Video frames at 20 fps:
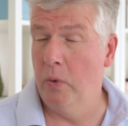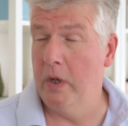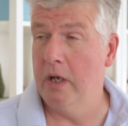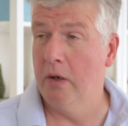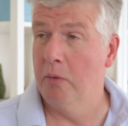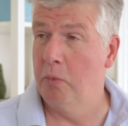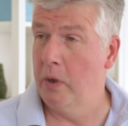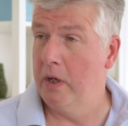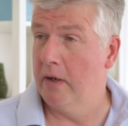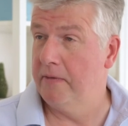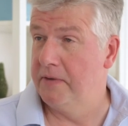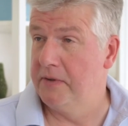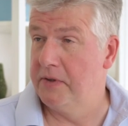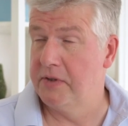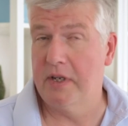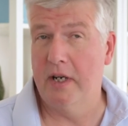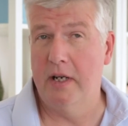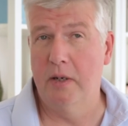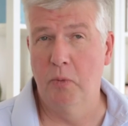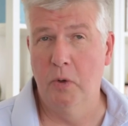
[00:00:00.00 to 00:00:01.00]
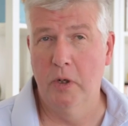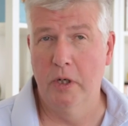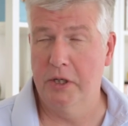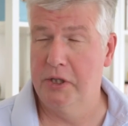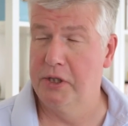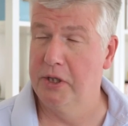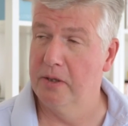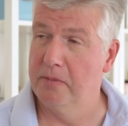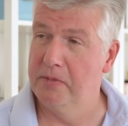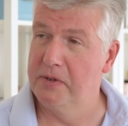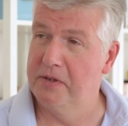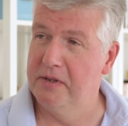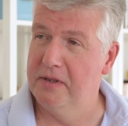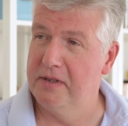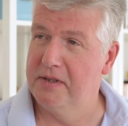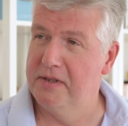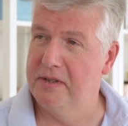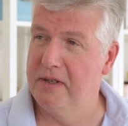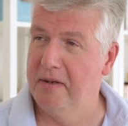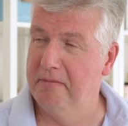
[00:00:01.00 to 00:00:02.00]
we, are, we often say in workshops
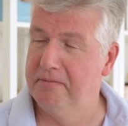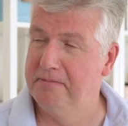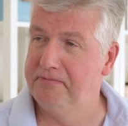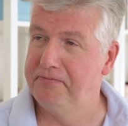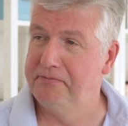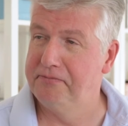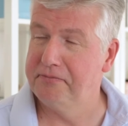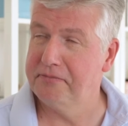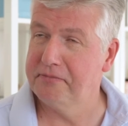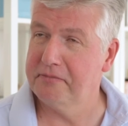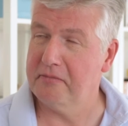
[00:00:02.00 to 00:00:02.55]
that, um,